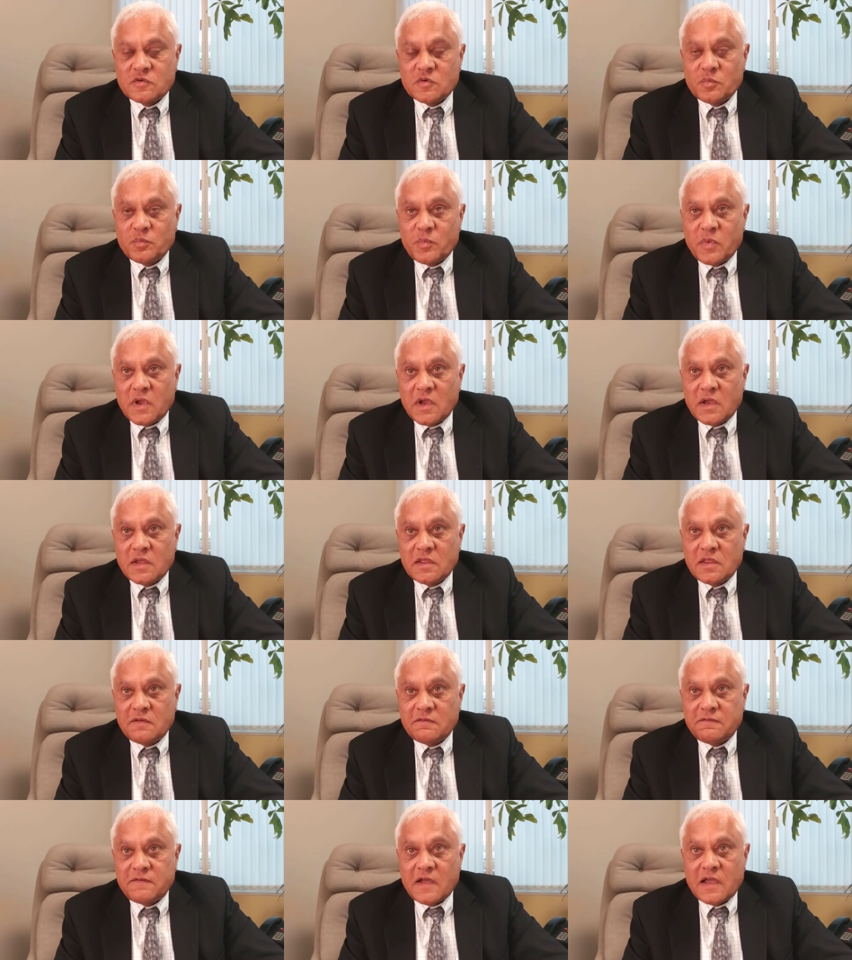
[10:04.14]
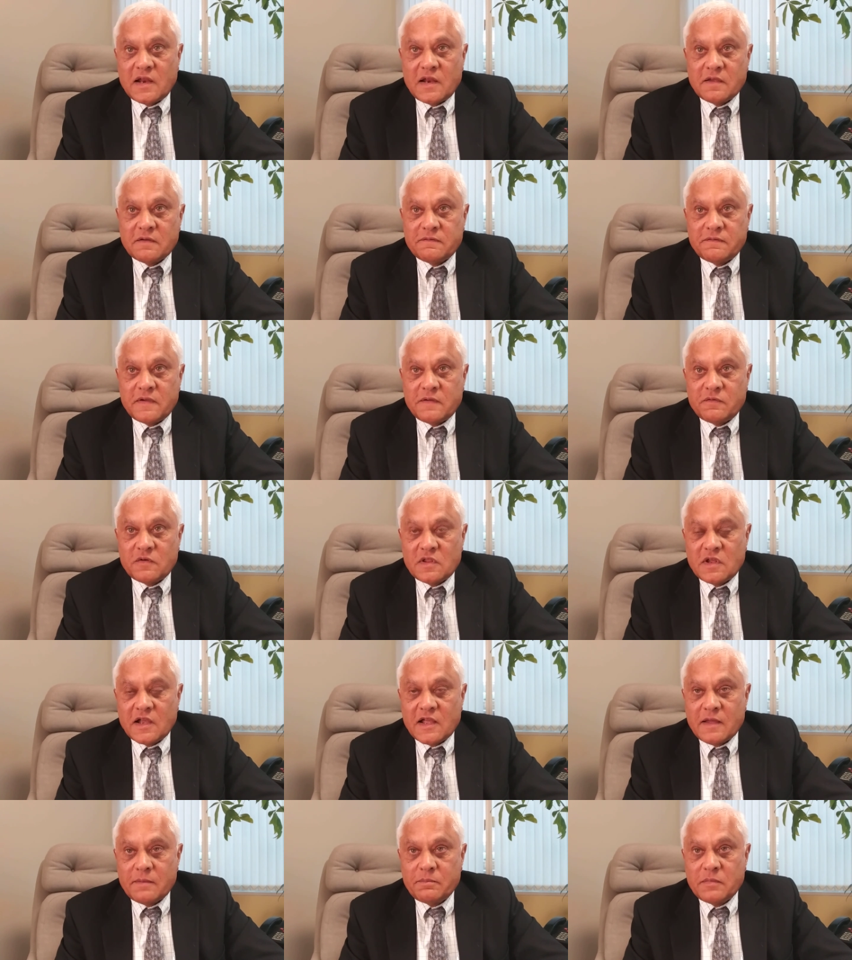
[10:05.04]
to pay the filing fee for
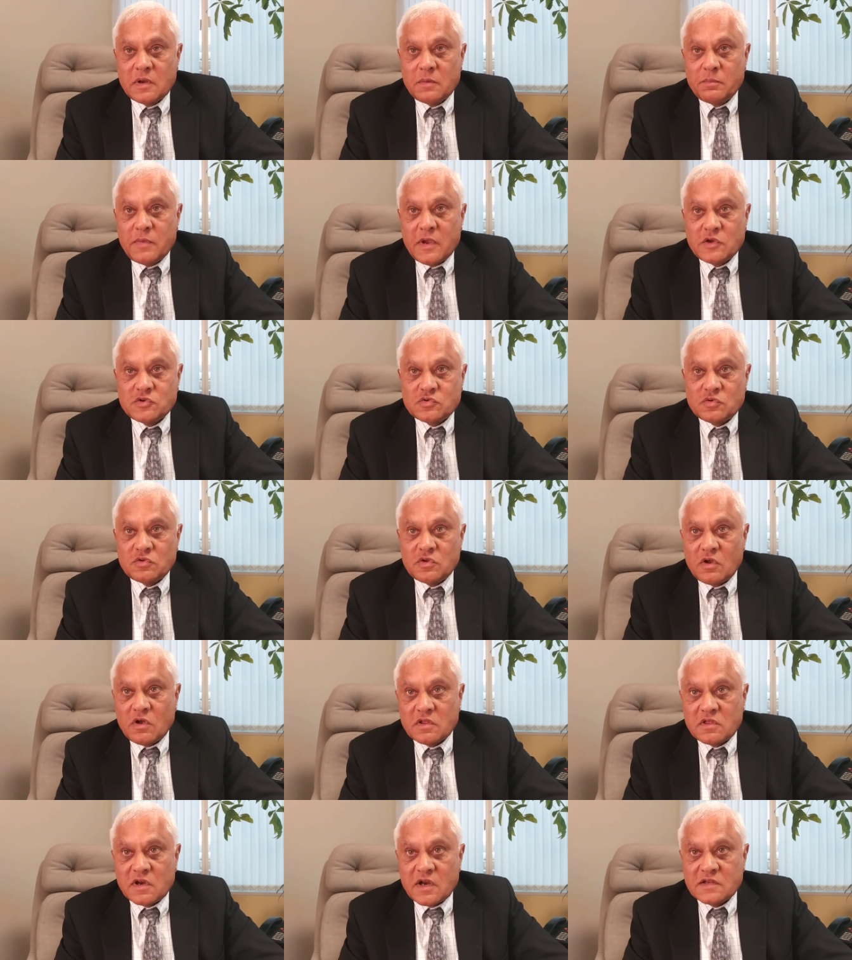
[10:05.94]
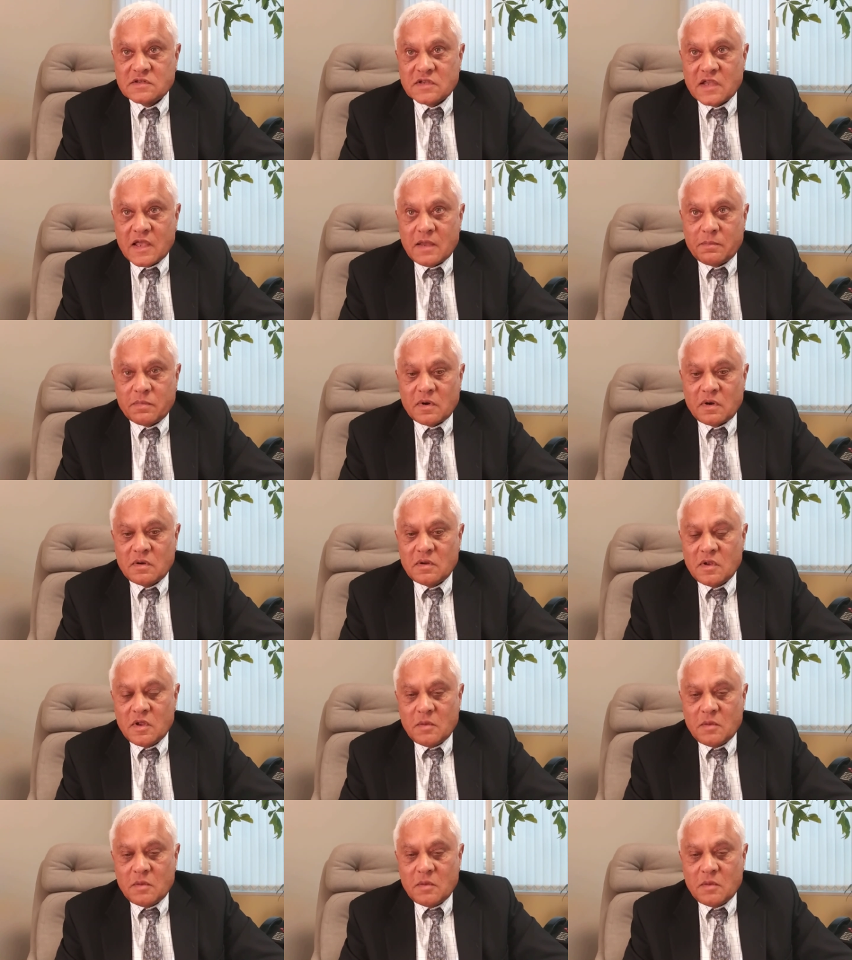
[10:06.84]
the government based on the authorized capital.